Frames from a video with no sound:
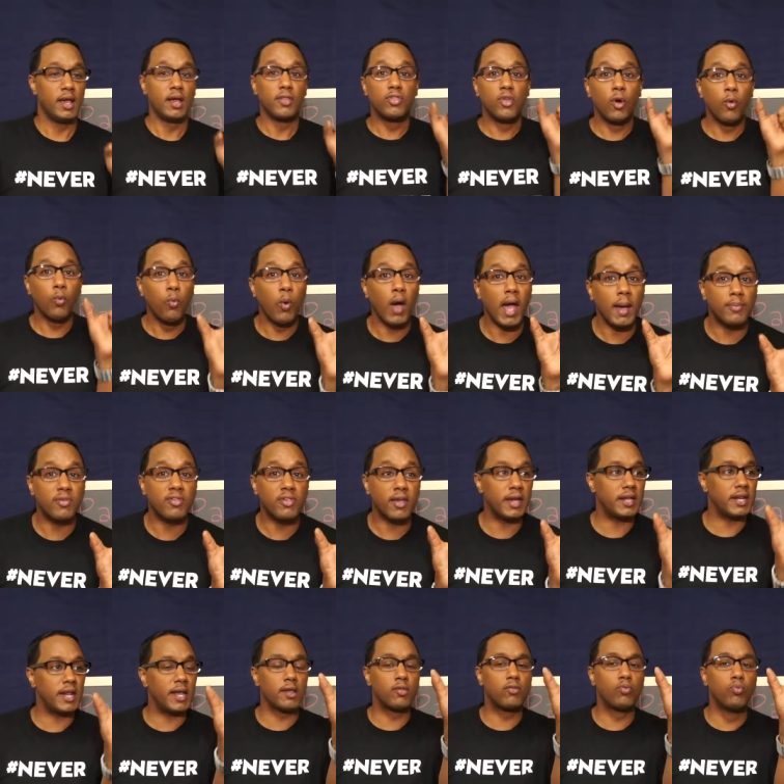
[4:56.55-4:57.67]
The
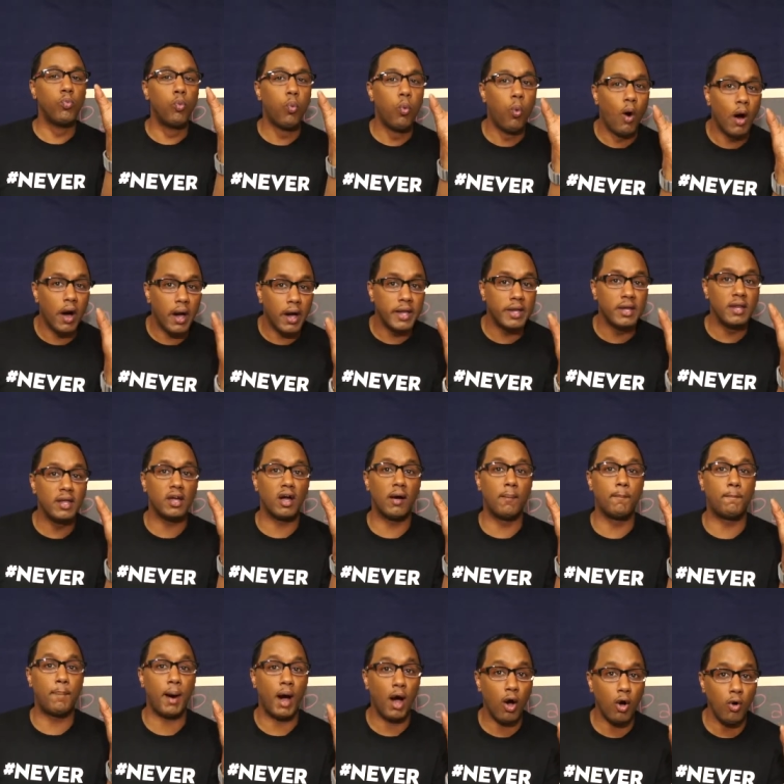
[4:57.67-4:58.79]
website is one
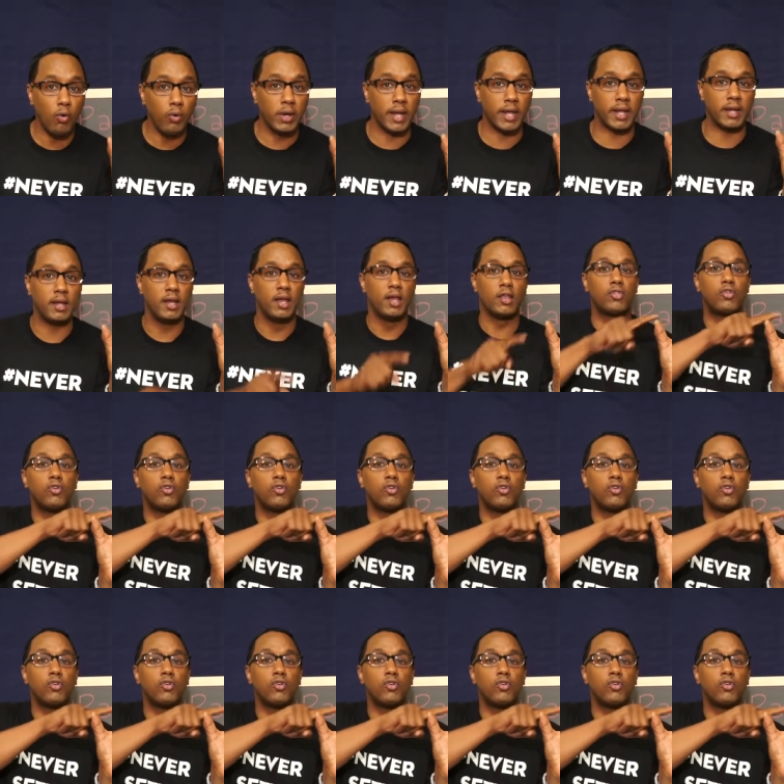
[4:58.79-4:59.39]
component